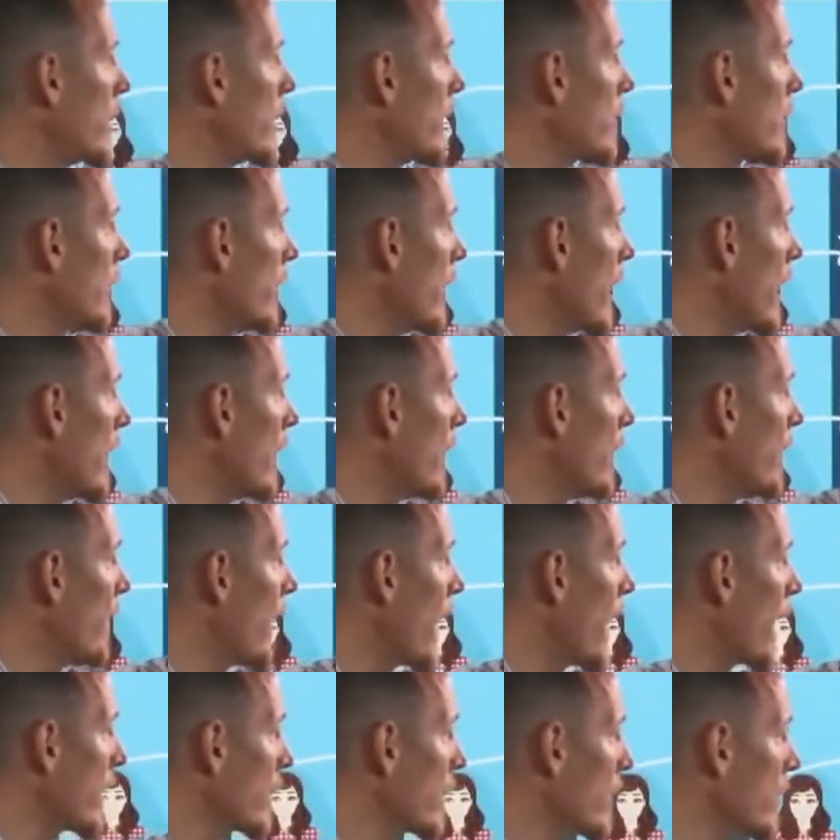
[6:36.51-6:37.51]
And so that
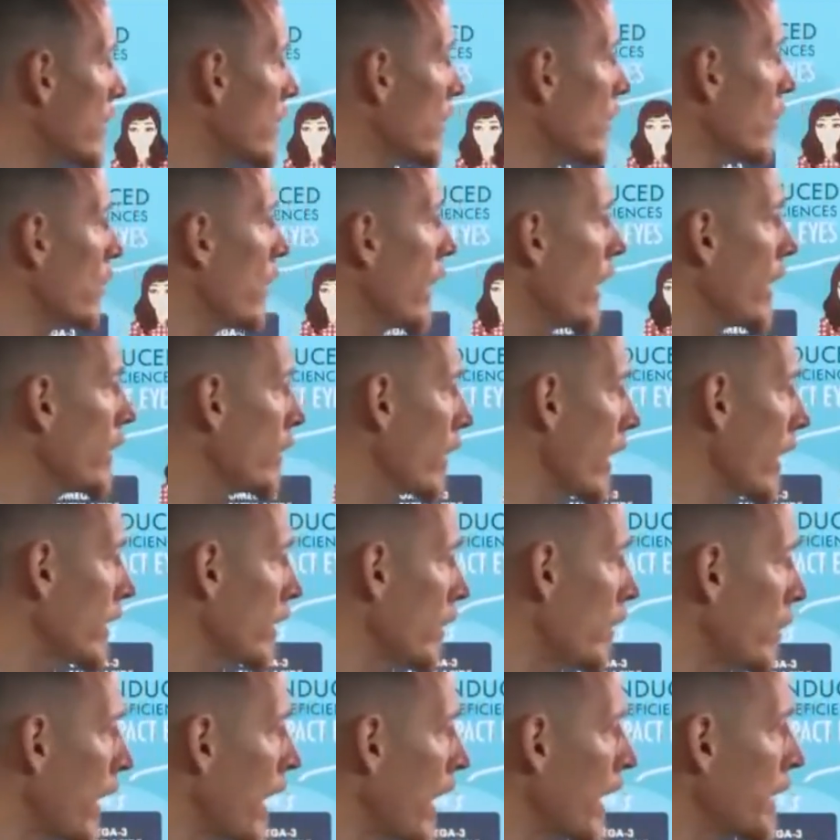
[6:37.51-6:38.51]
affects the way
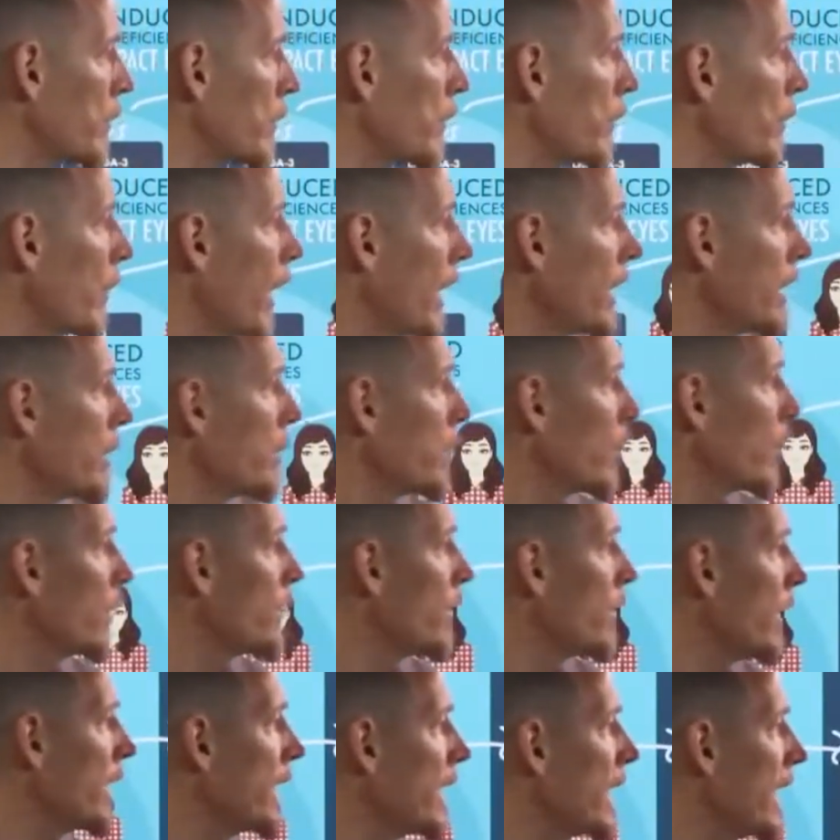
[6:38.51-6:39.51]
retinol bi binding
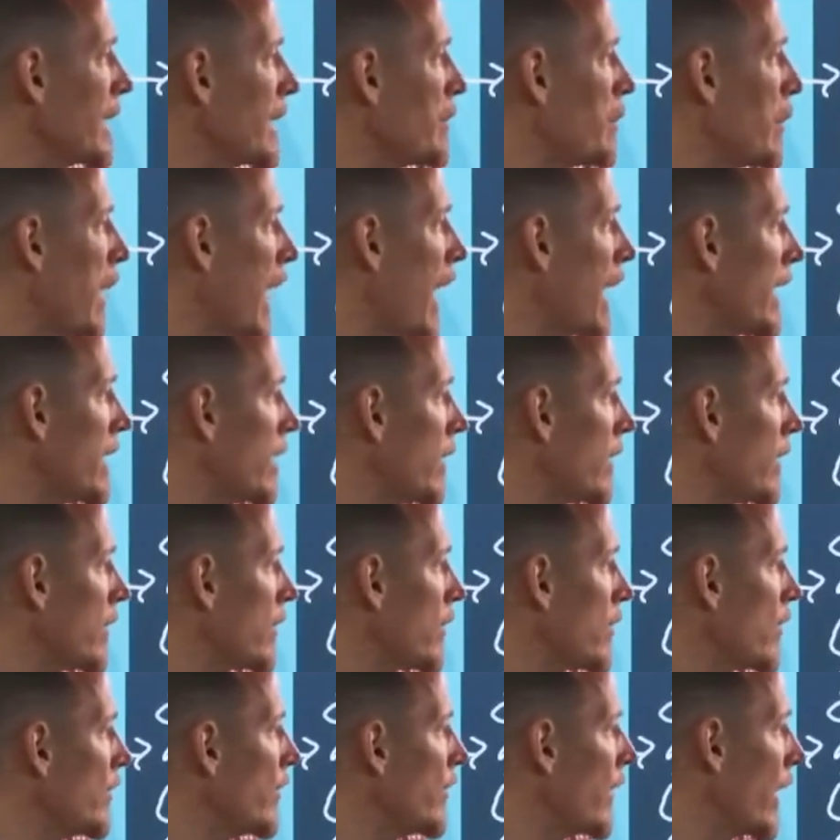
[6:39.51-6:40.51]
protein can
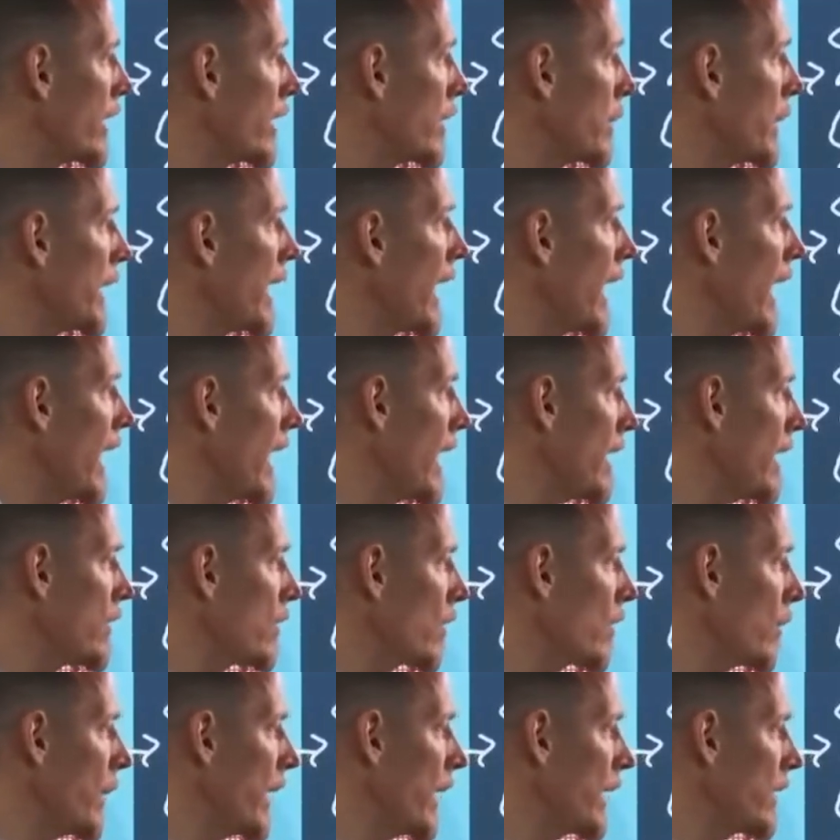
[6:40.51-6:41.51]
bind to vitamin A,
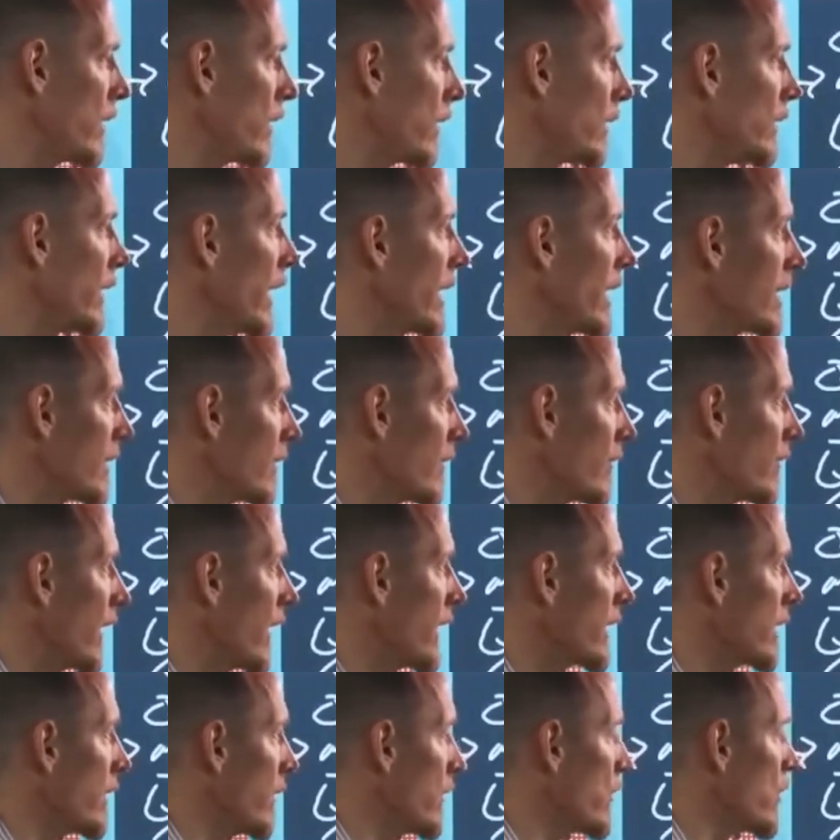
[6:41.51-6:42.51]
so it makes it less
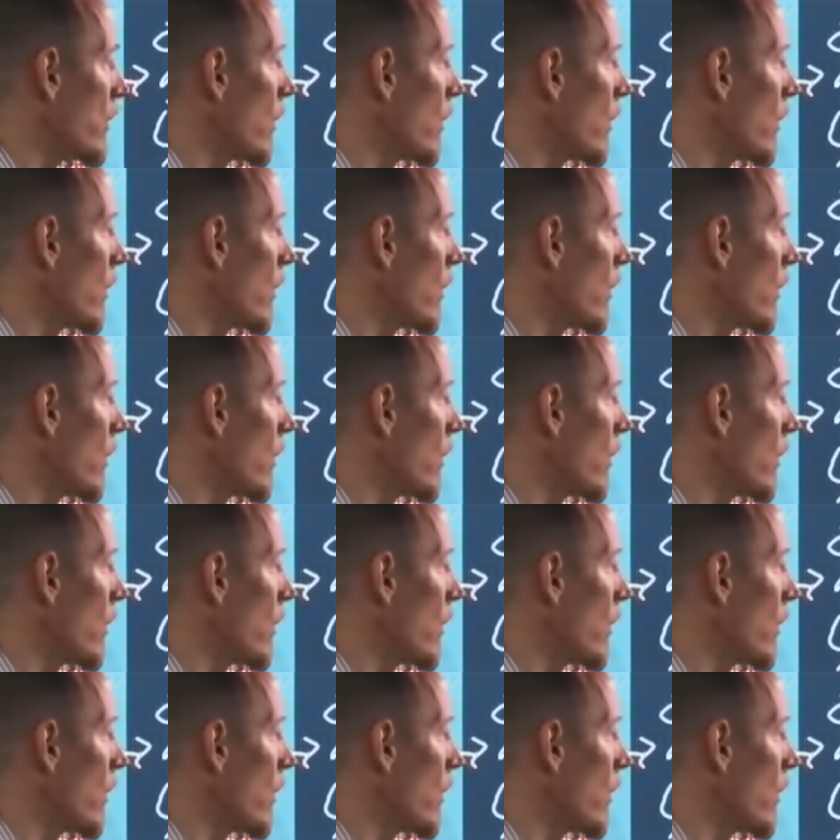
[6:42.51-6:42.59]
effective.